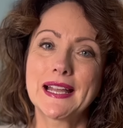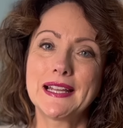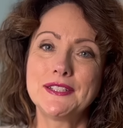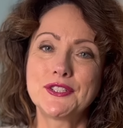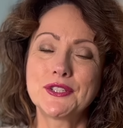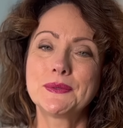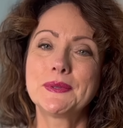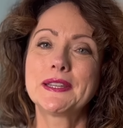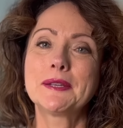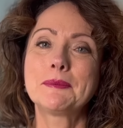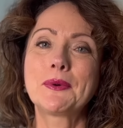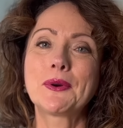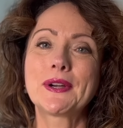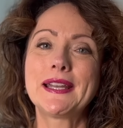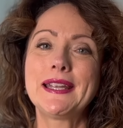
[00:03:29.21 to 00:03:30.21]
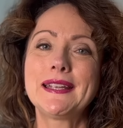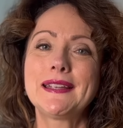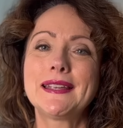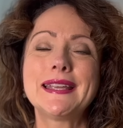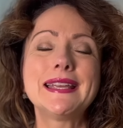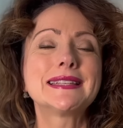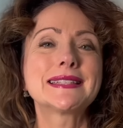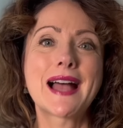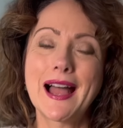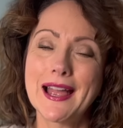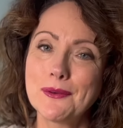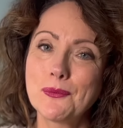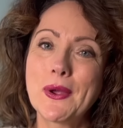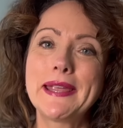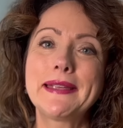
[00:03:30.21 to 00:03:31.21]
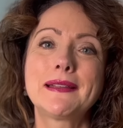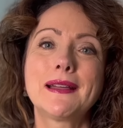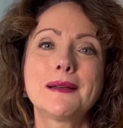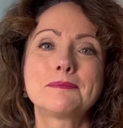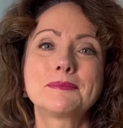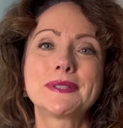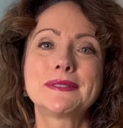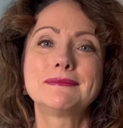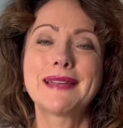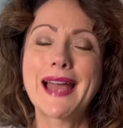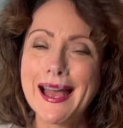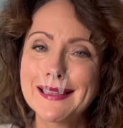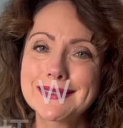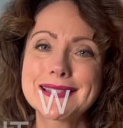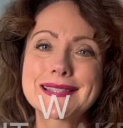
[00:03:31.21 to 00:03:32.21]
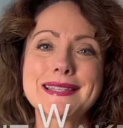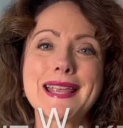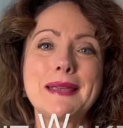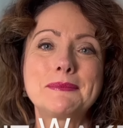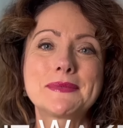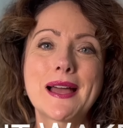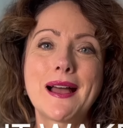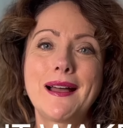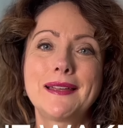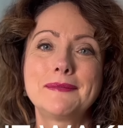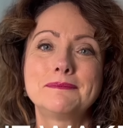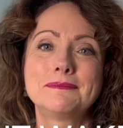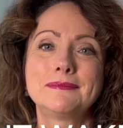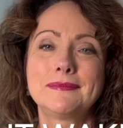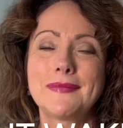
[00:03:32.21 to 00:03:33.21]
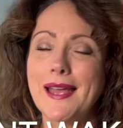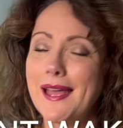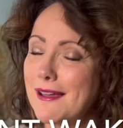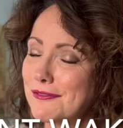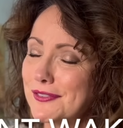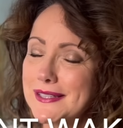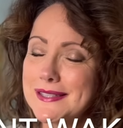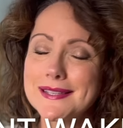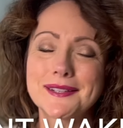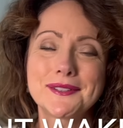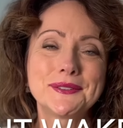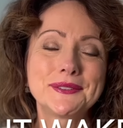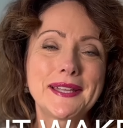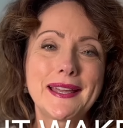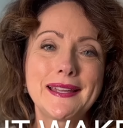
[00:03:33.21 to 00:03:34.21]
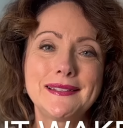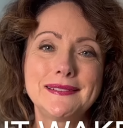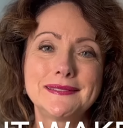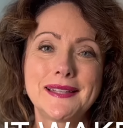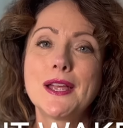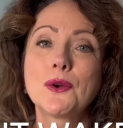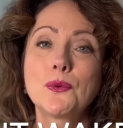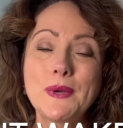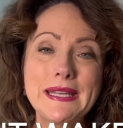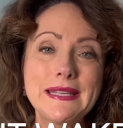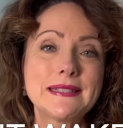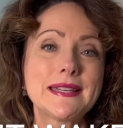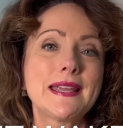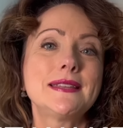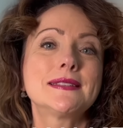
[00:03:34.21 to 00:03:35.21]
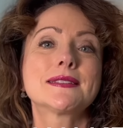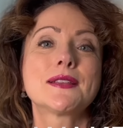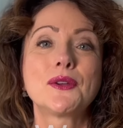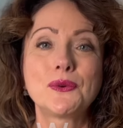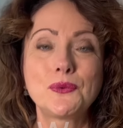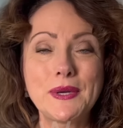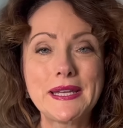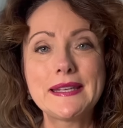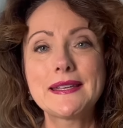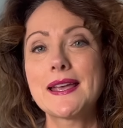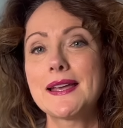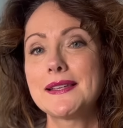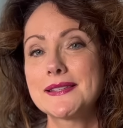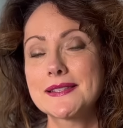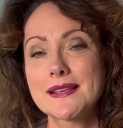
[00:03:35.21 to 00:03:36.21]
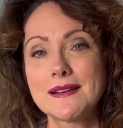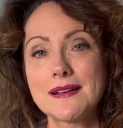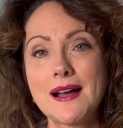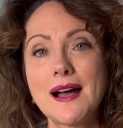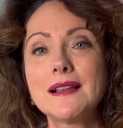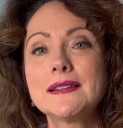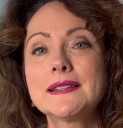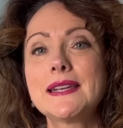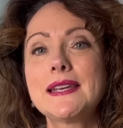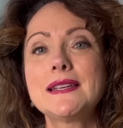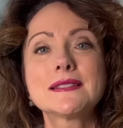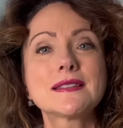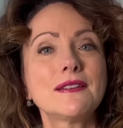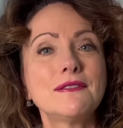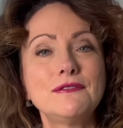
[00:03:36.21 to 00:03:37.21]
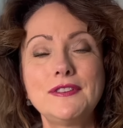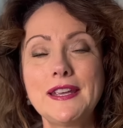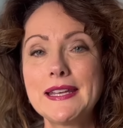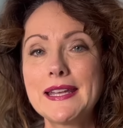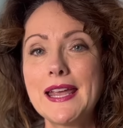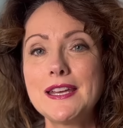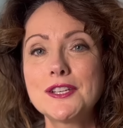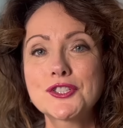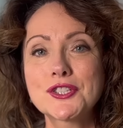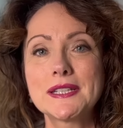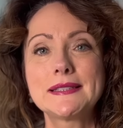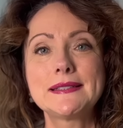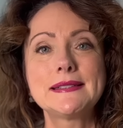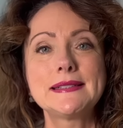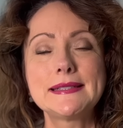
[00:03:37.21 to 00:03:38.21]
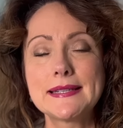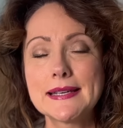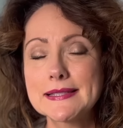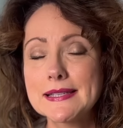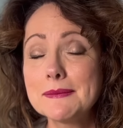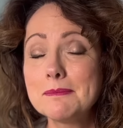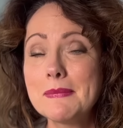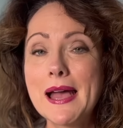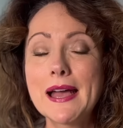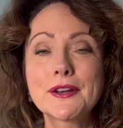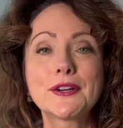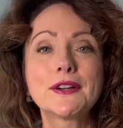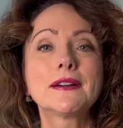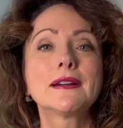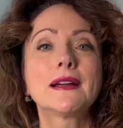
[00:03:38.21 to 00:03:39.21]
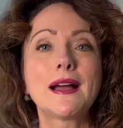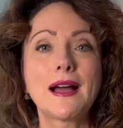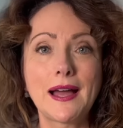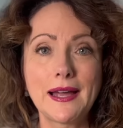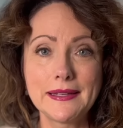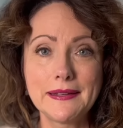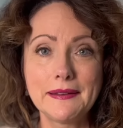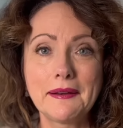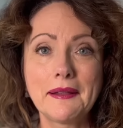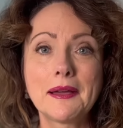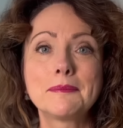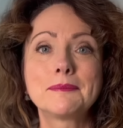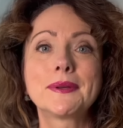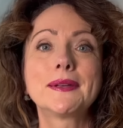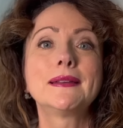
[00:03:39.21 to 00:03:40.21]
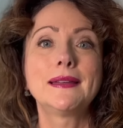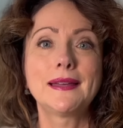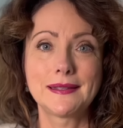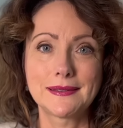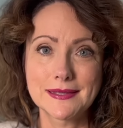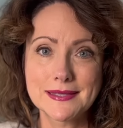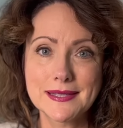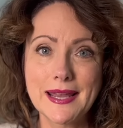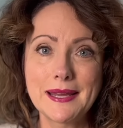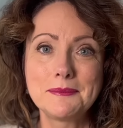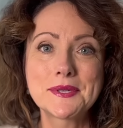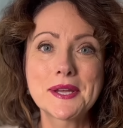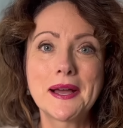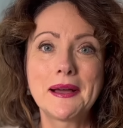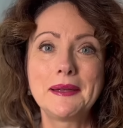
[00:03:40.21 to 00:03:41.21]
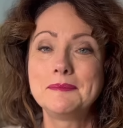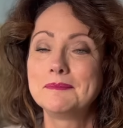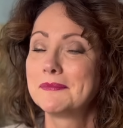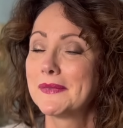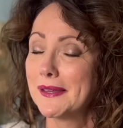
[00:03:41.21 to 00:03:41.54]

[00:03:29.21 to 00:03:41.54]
I do in the morning is I wake up at the same time every single day. Weekdays, weekends, holidays, vacation, doesn't matter. I get up at the same time